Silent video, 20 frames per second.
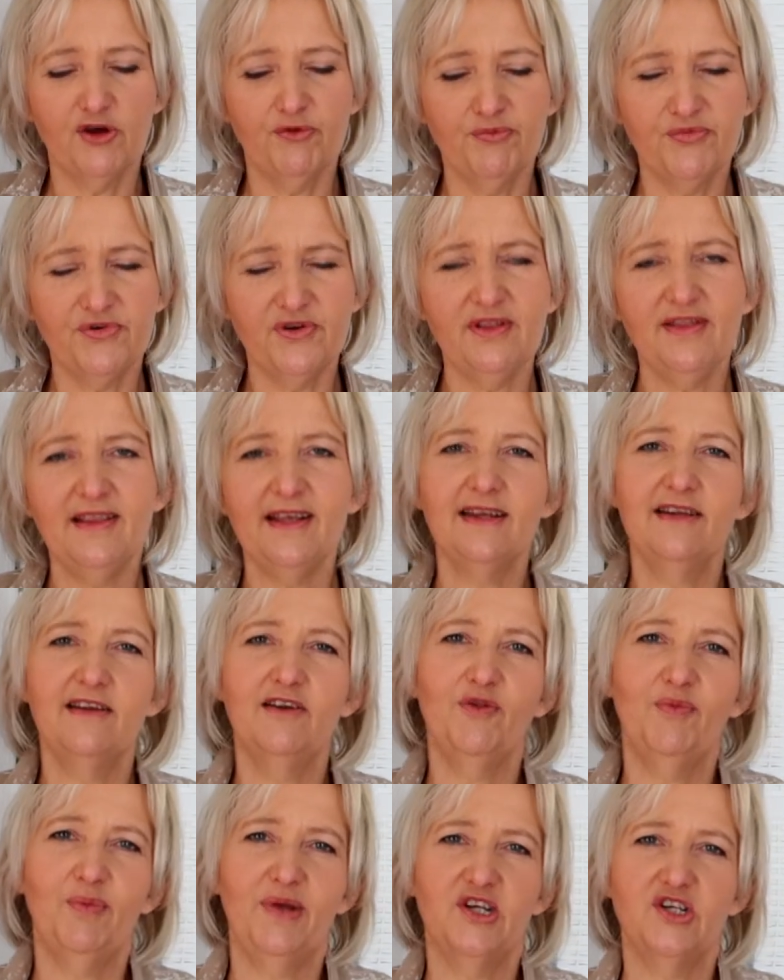print that
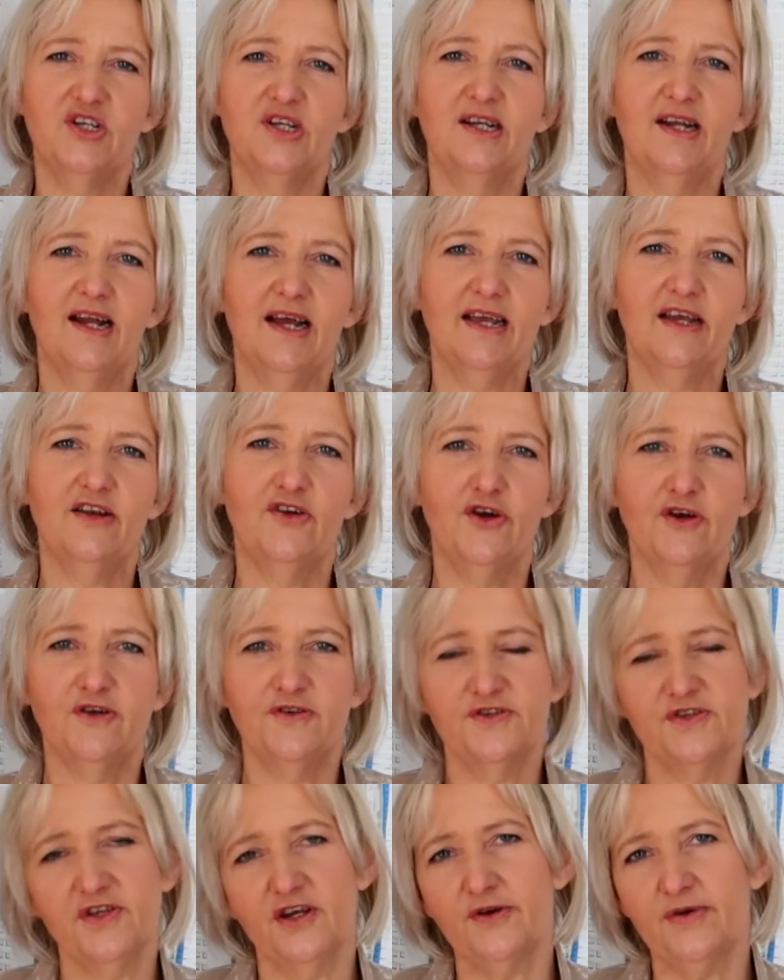little picture and I can go
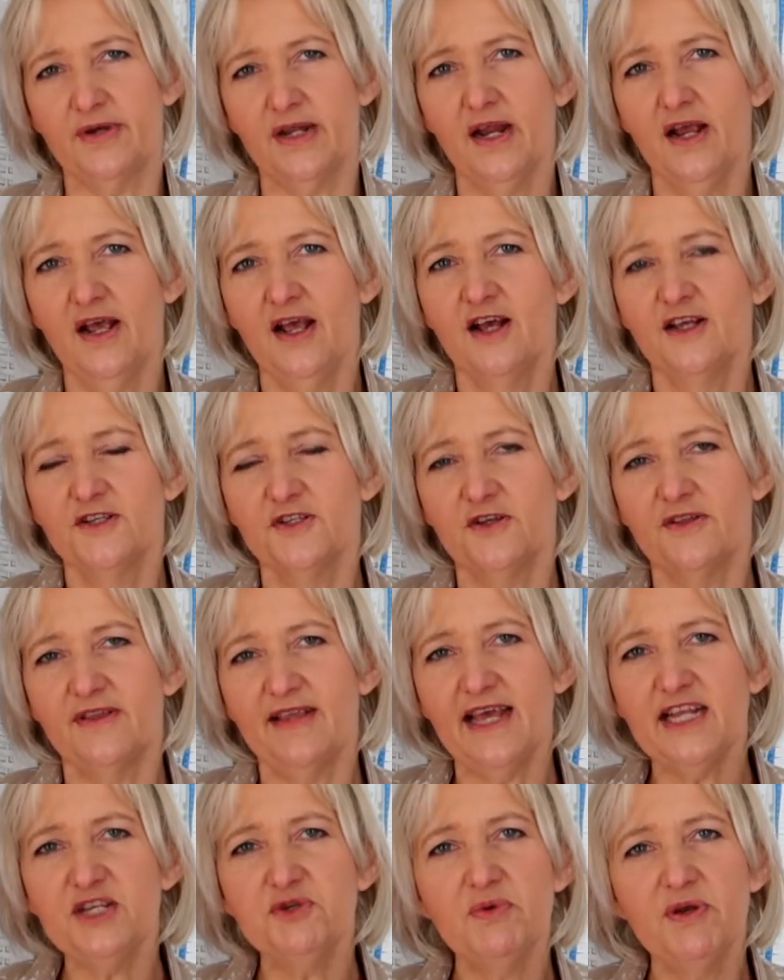sew it. So
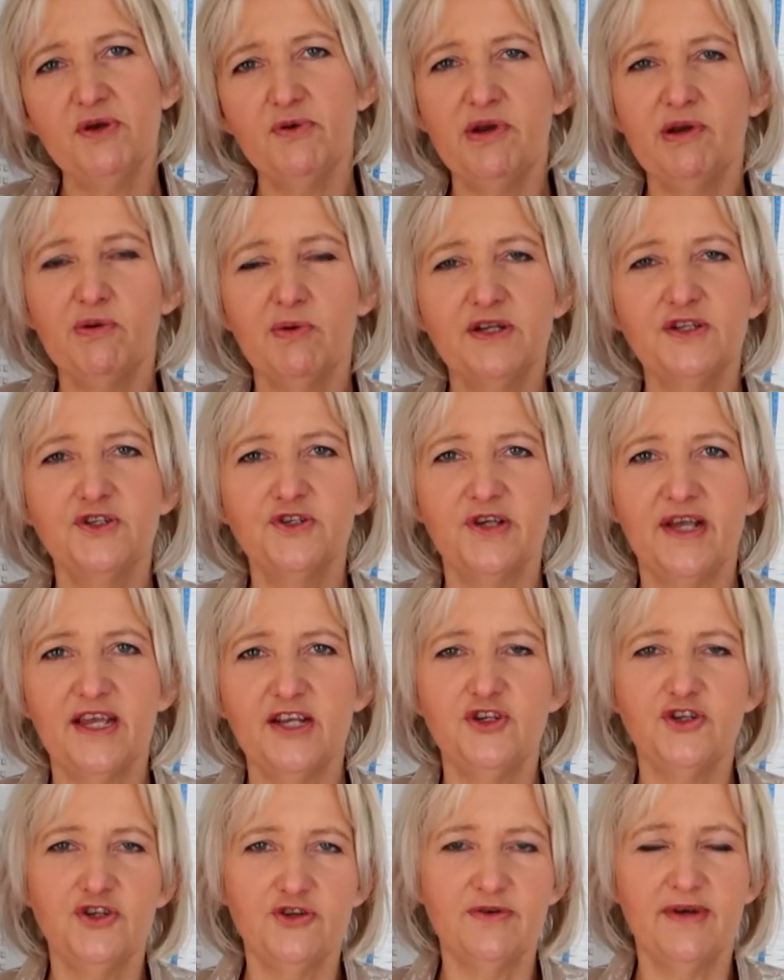that's where we want to
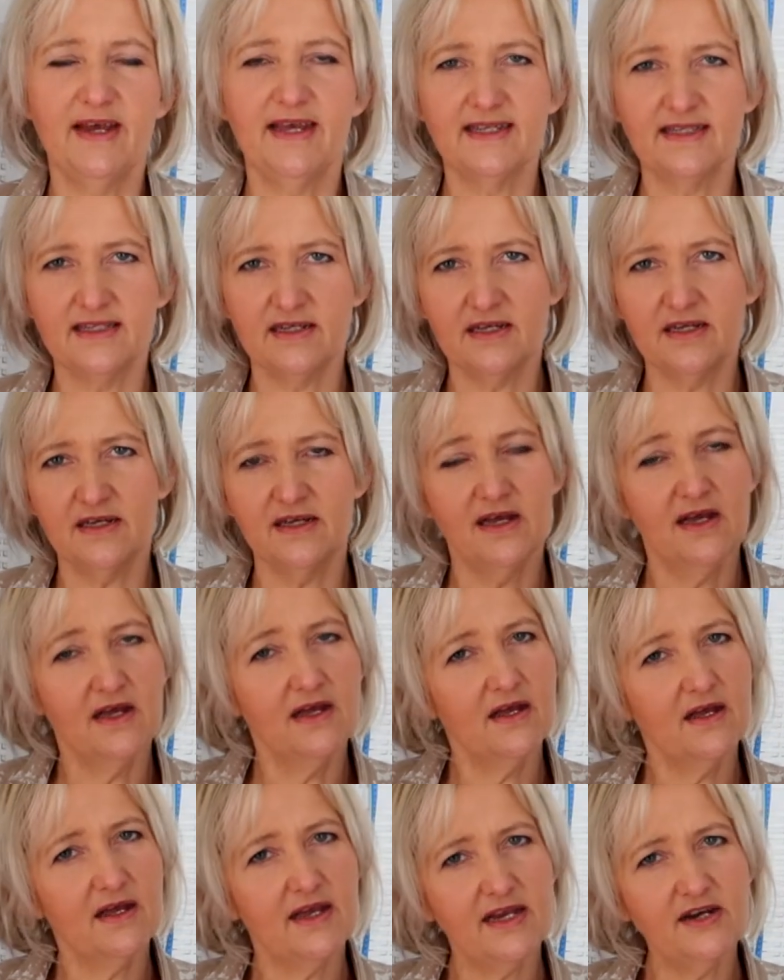get you as a
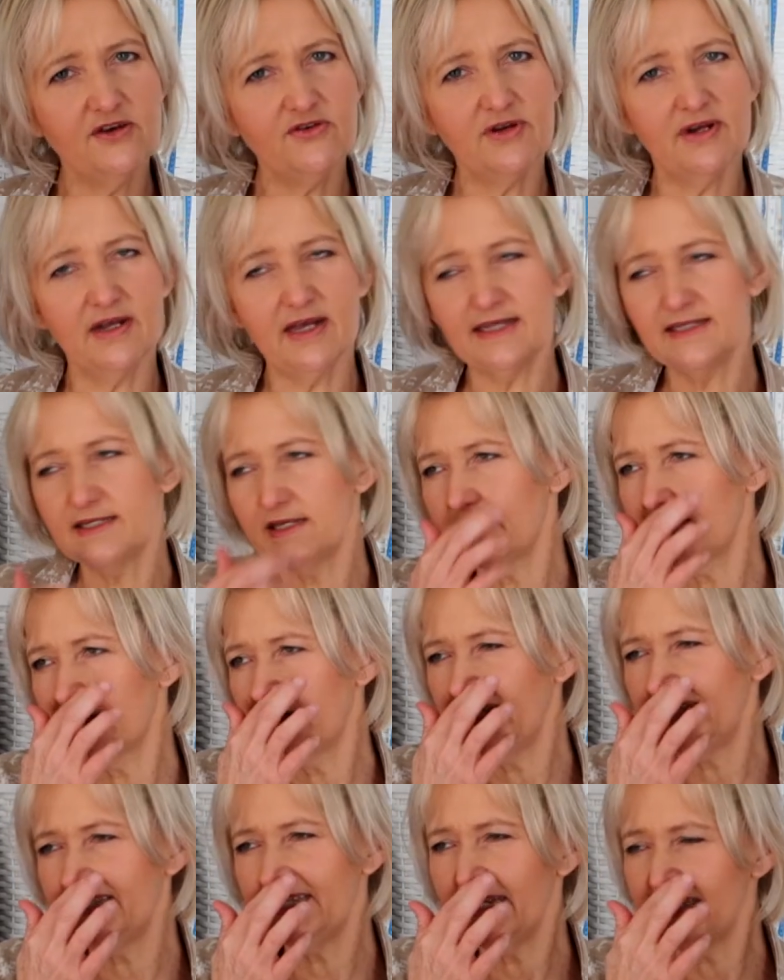
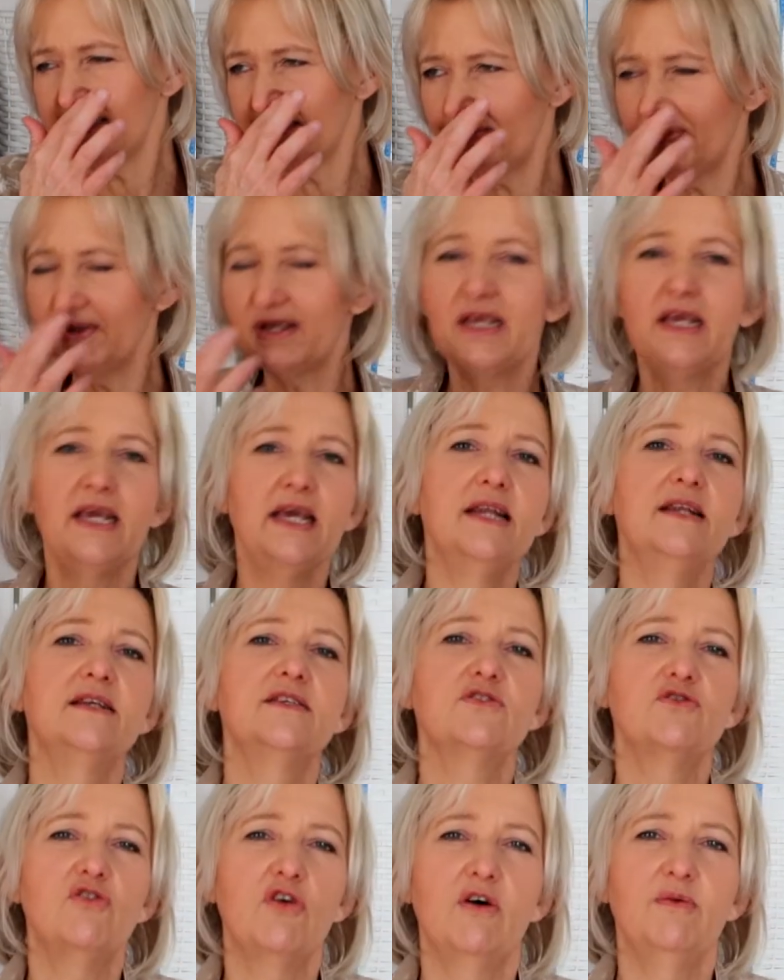let's say as a
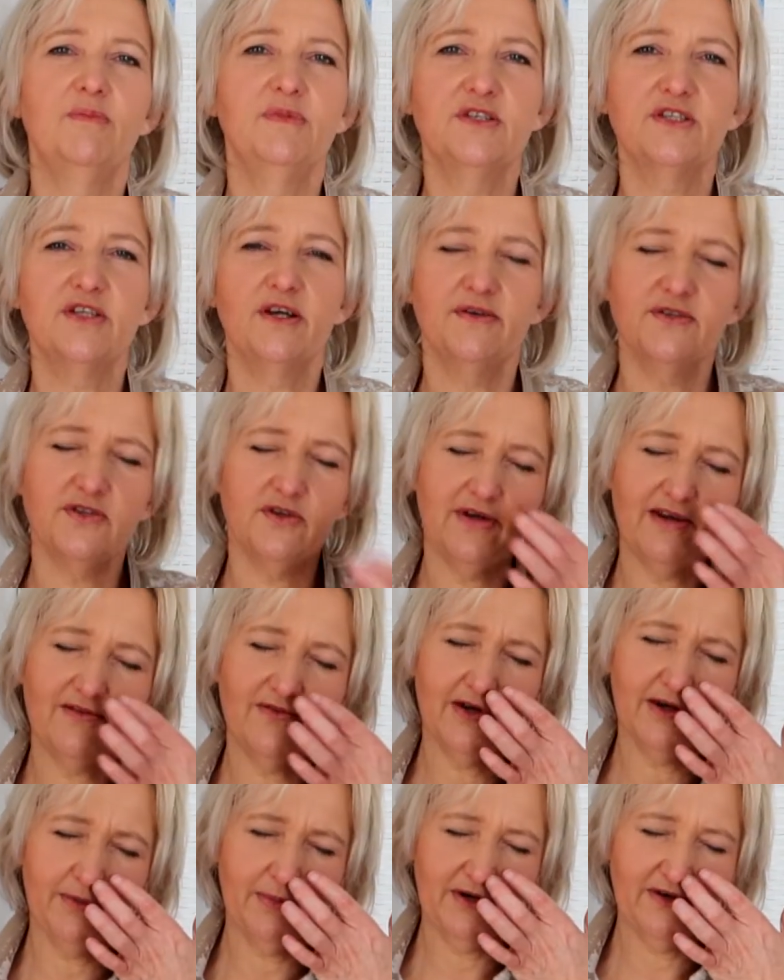beginner's garment. So sorry, I've
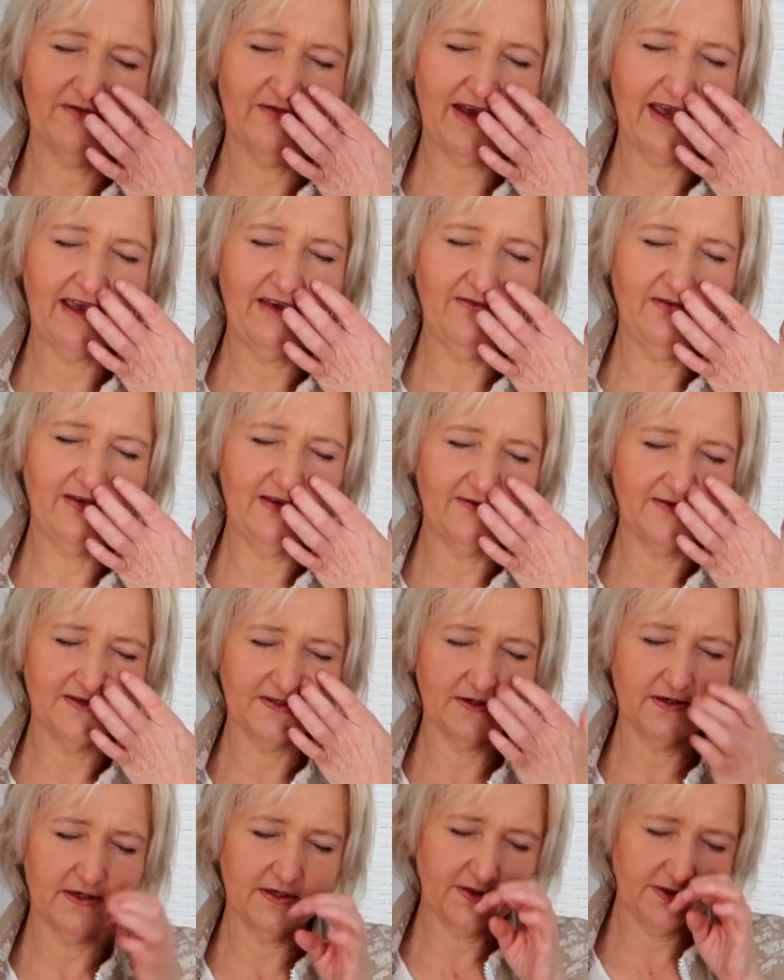got a bit of hay fever,
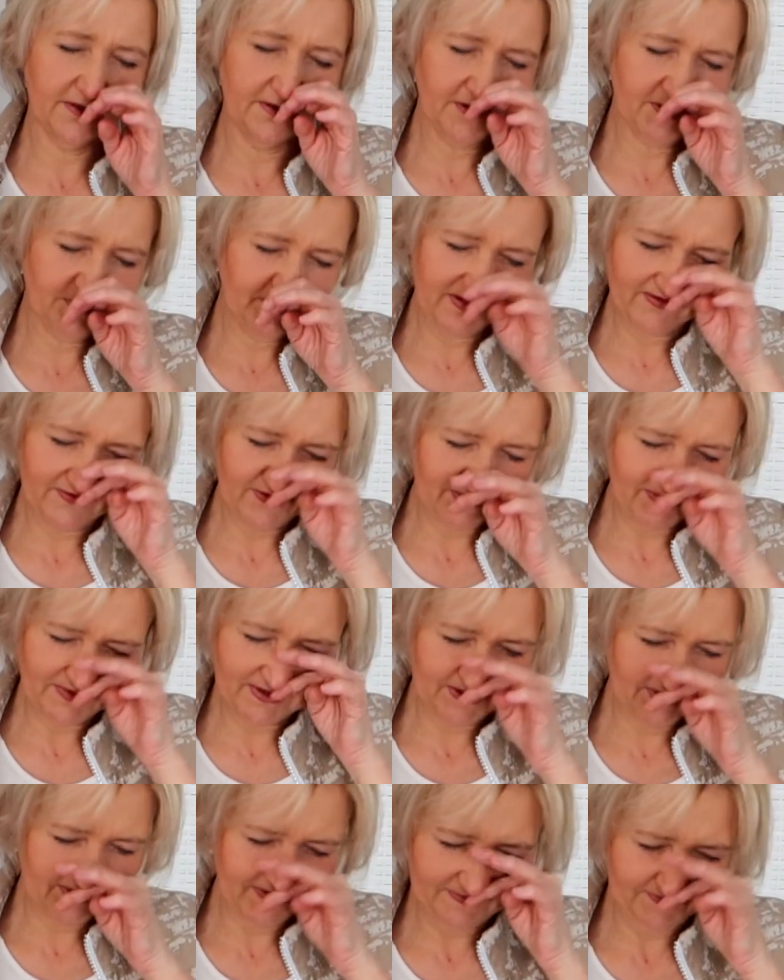so excuse me if I'm
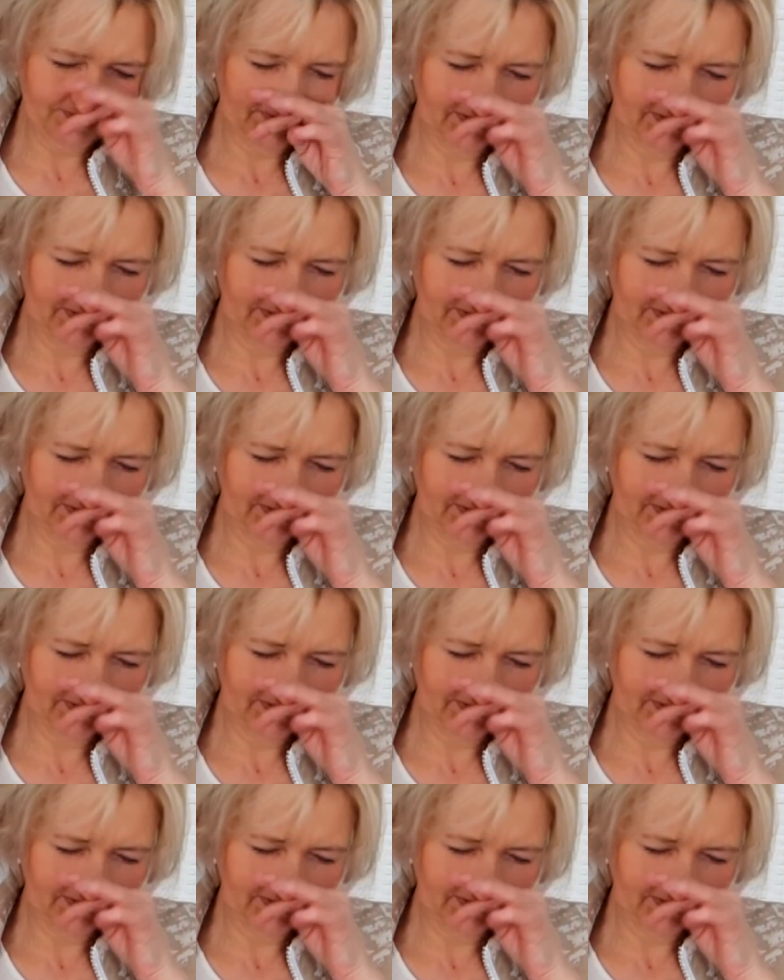just